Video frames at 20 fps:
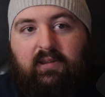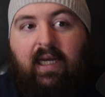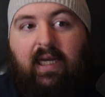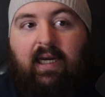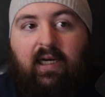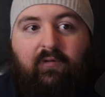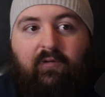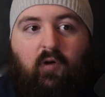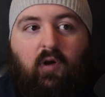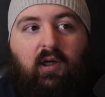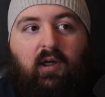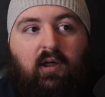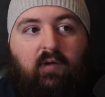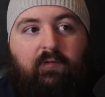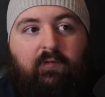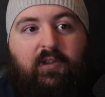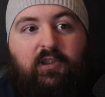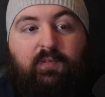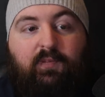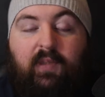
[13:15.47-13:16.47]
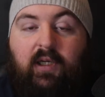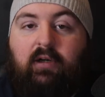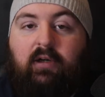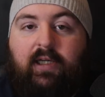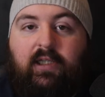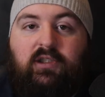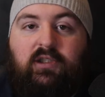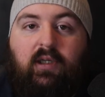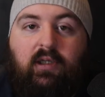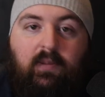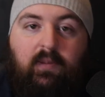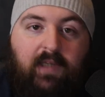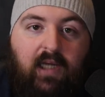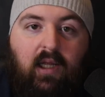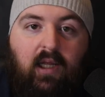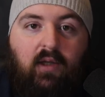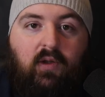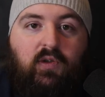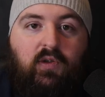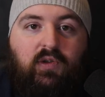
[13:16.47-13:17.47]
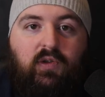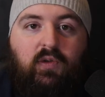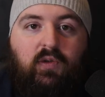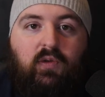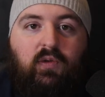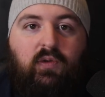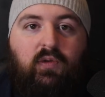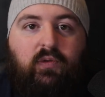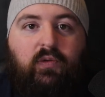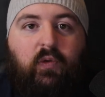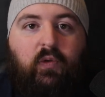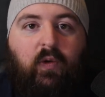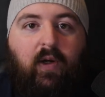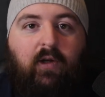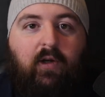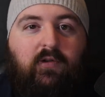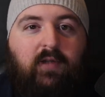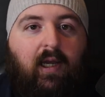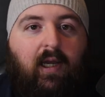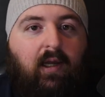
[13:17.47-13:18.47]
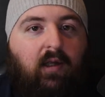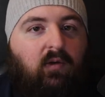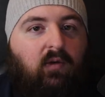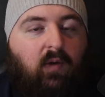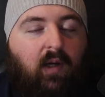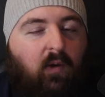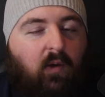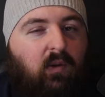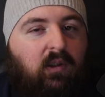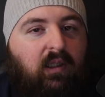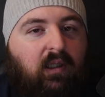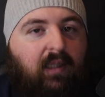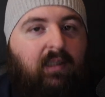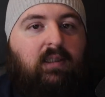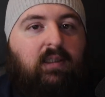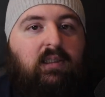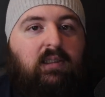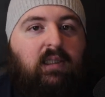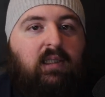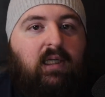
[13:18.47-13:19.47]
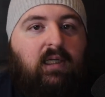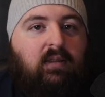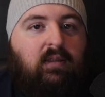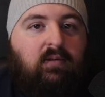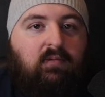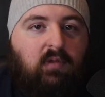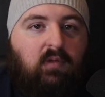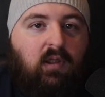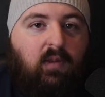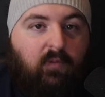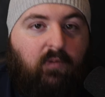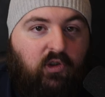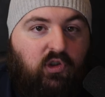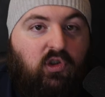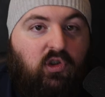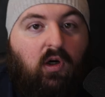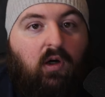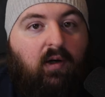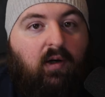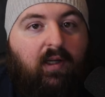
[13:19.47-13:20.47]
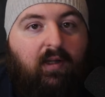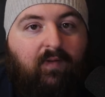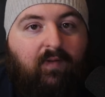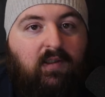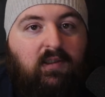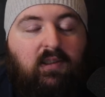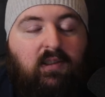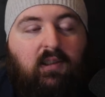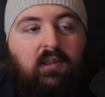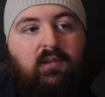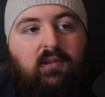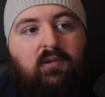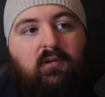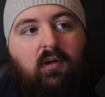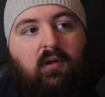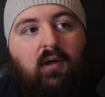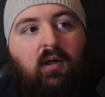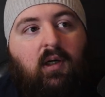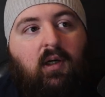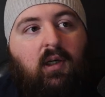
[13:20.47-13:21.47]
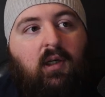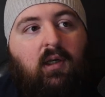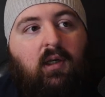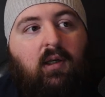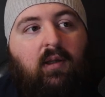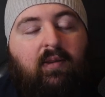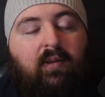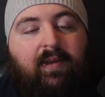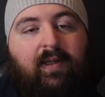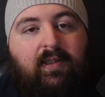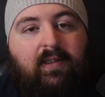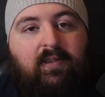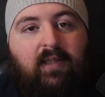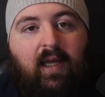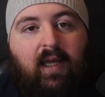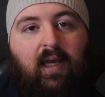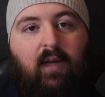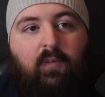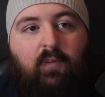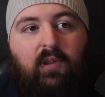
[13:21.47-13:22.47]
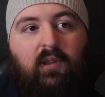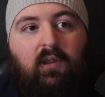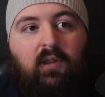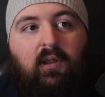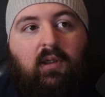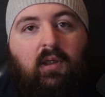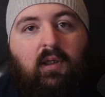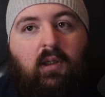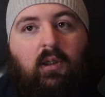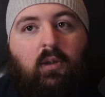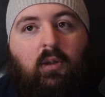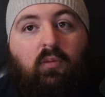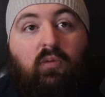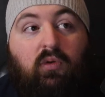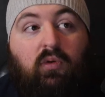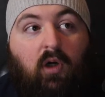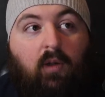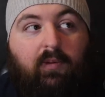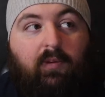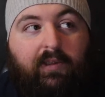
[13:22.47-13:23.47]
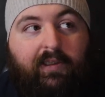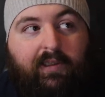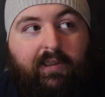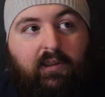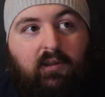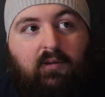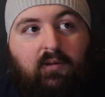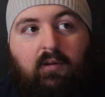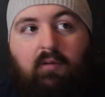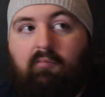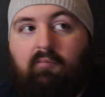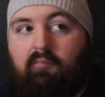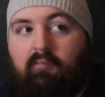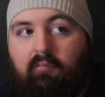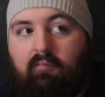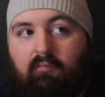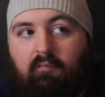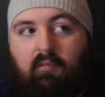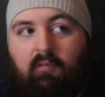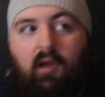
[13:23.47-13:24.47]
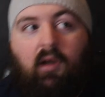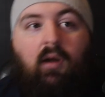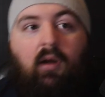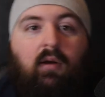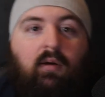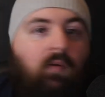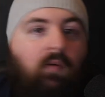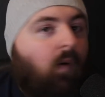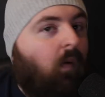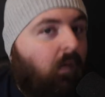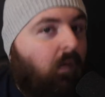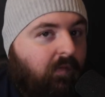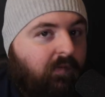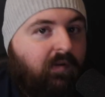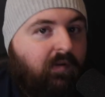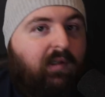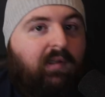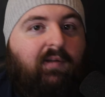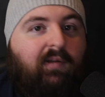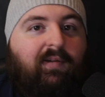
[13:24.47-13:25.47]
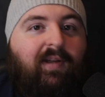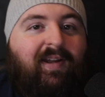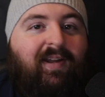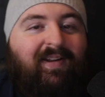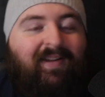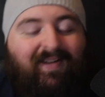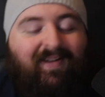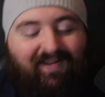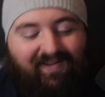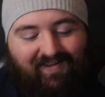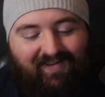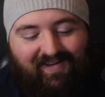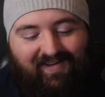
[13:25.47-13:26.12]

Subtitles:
And I've got enough experience under me now to know how to handle, I would like to say, the majority of incidents or things that happen properly. Hopefully. yeah.